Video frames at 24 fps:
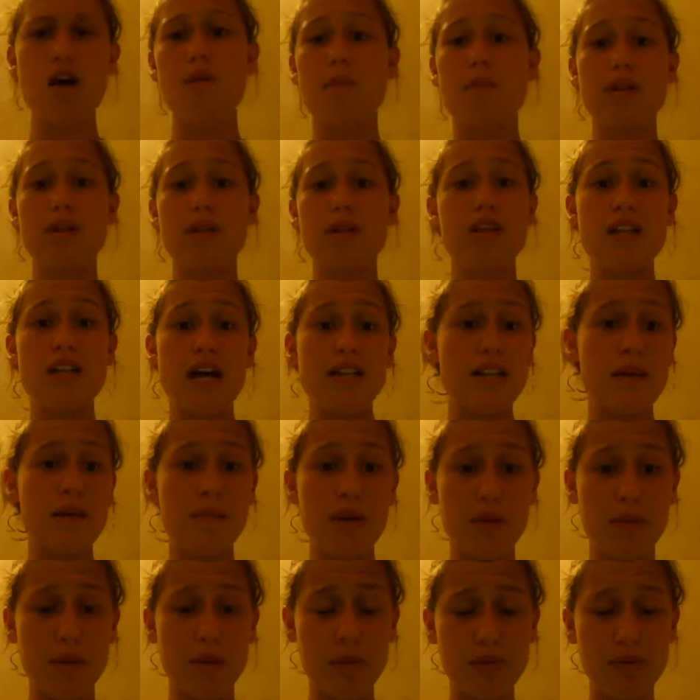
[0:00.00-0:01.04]
But there's not that
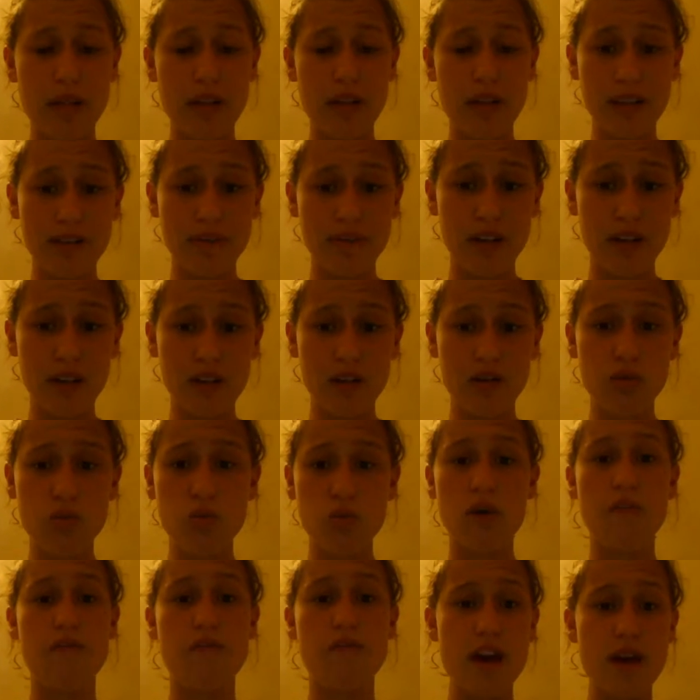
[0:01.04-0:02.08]
many people that live here,
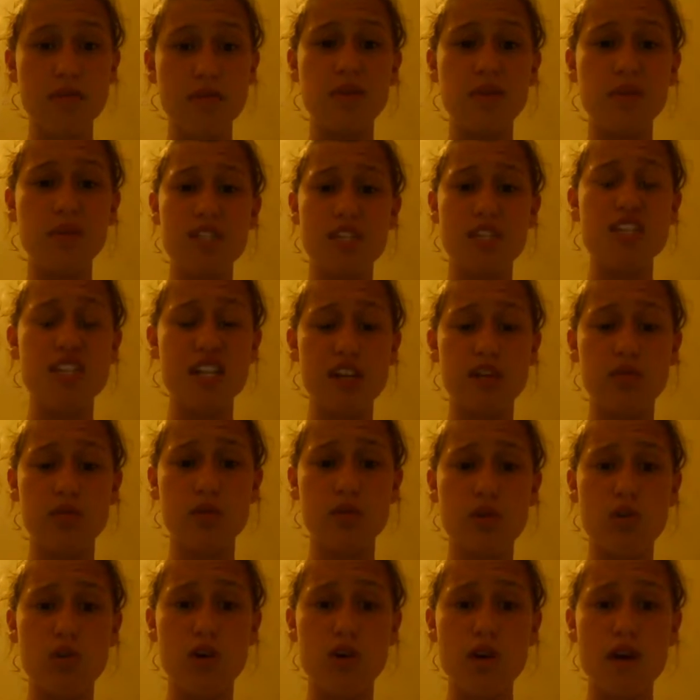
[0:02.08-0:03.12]
well, families in
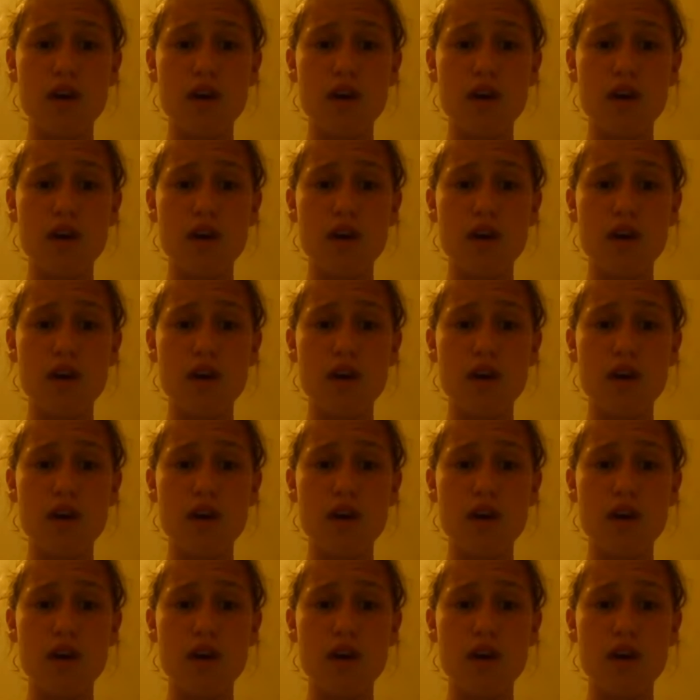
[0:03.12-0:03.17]
general.